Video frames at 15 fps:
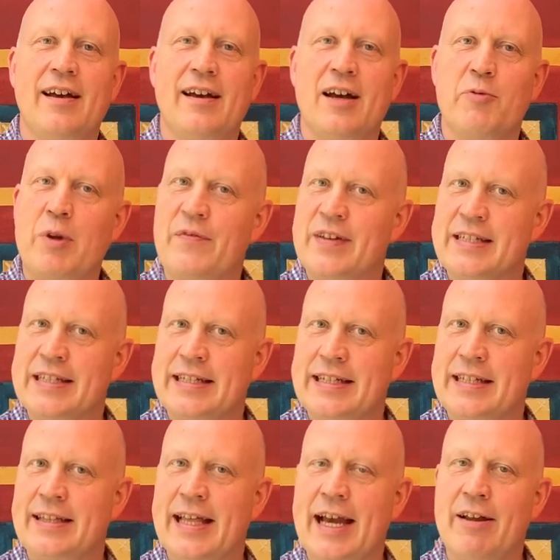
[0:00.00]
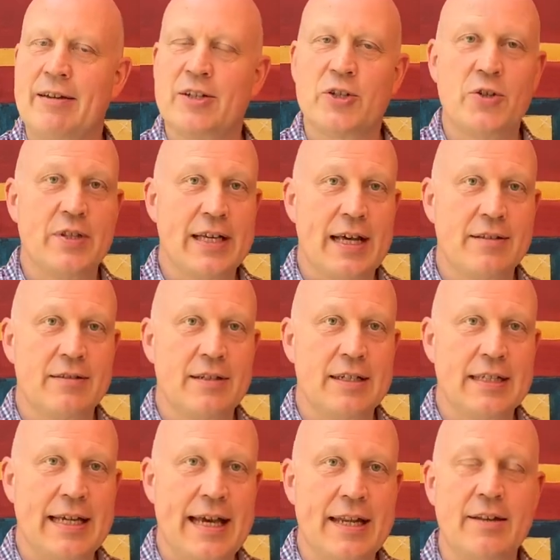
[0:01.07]
Uh, we visited there in
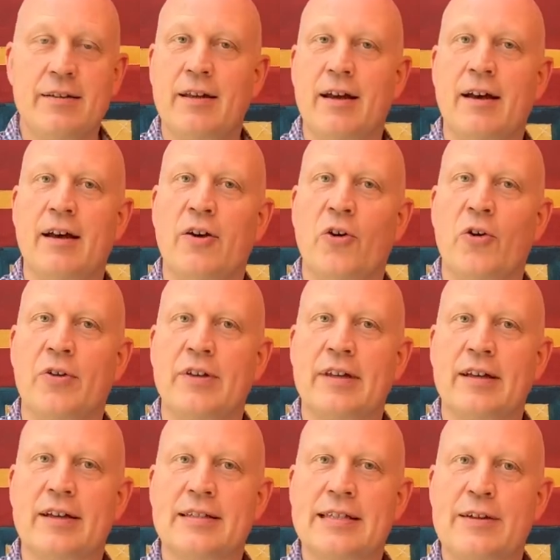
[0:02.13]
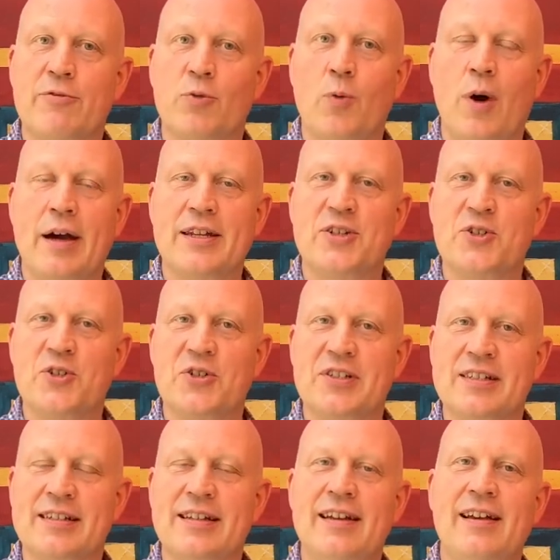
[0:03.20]
2010 uh, on uh, several wine
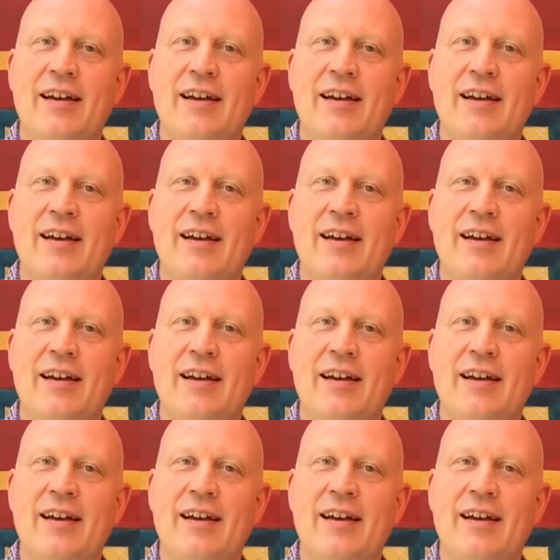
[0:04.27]
tours.